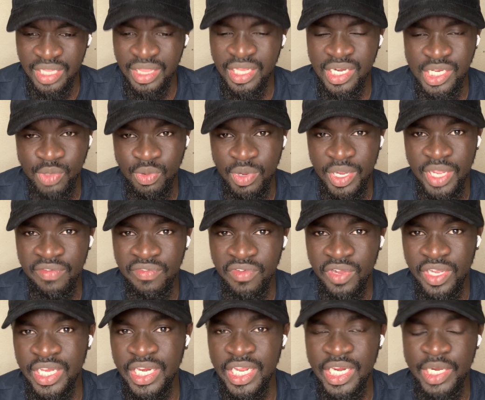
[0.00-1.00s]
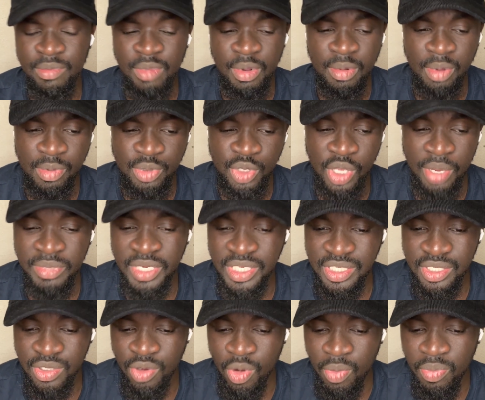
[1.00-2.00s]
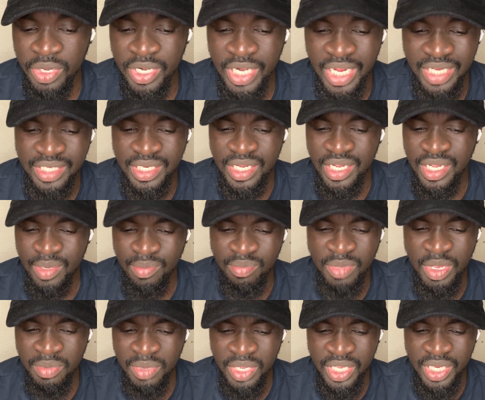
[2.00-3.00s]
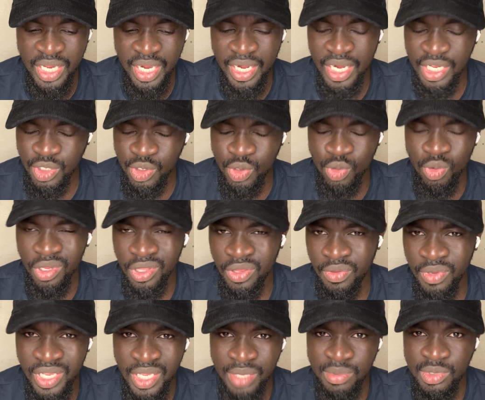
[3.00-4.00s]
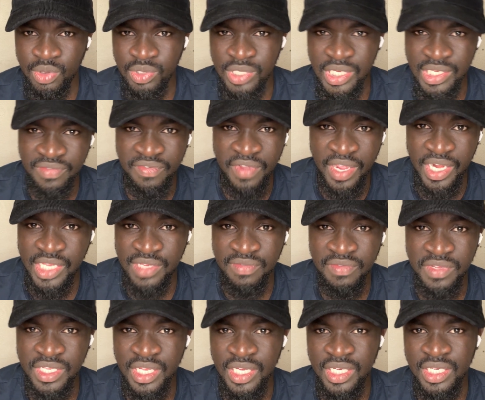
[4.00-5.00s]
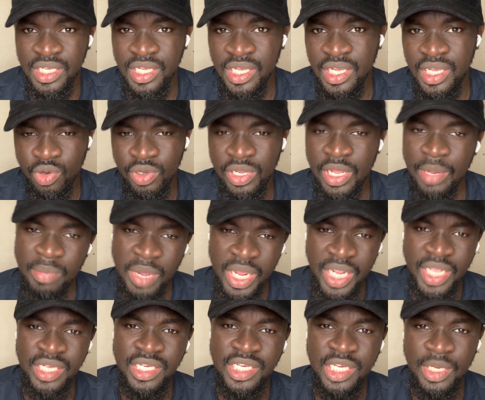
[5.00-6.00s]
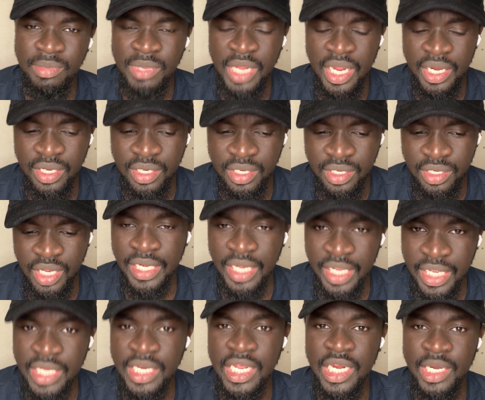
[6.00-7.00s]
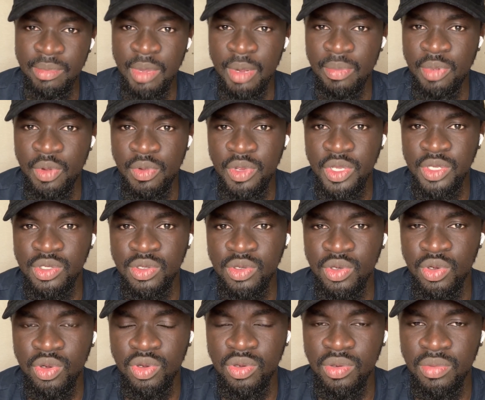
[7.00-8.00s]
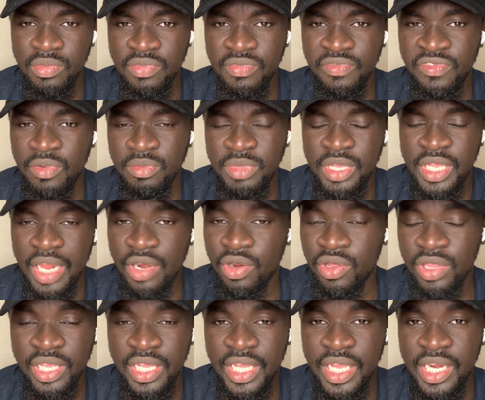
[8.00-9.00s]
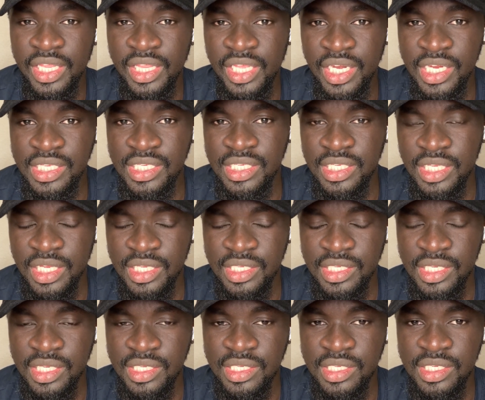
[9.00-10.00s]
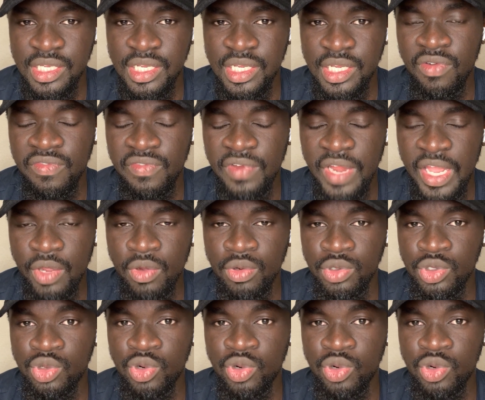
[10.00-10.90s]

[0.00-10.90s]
nothing is working for Kylian Mbappe. So I'm just hoping that maybe the next 2 or 3 games he just find his feet and, get back in shape that like the Kylian Mbappe we used to know. For me, I don't think anything is out of like